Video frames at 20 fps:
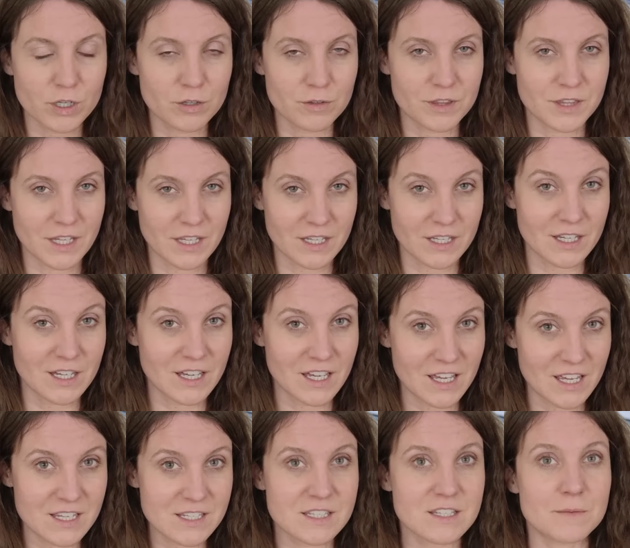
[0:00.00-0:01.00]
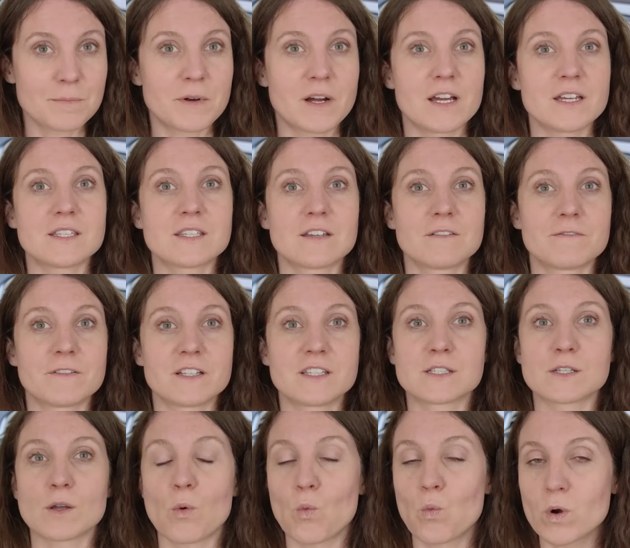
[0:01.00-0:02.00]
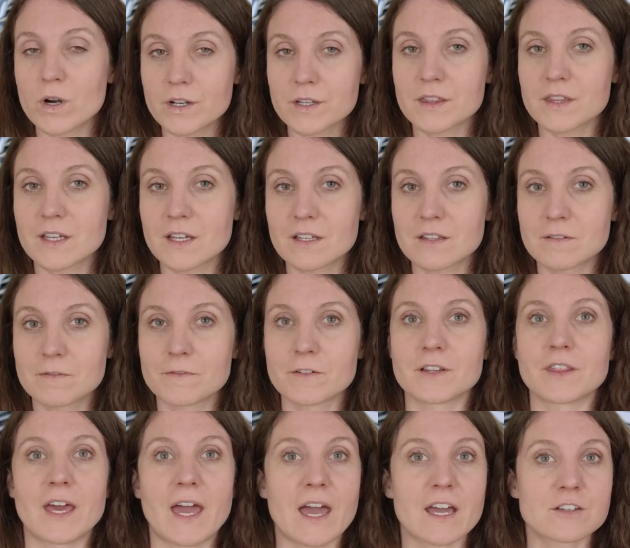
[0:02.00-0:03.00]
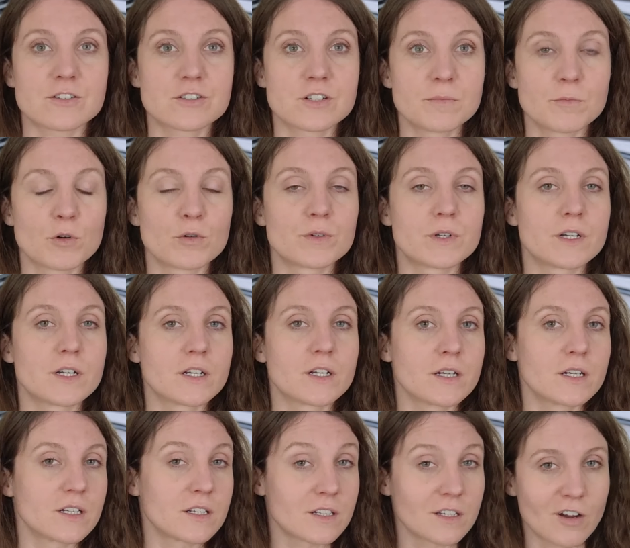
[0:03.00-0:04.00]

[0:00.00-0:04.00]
do you think? Is the price difference worth it for the extra motor,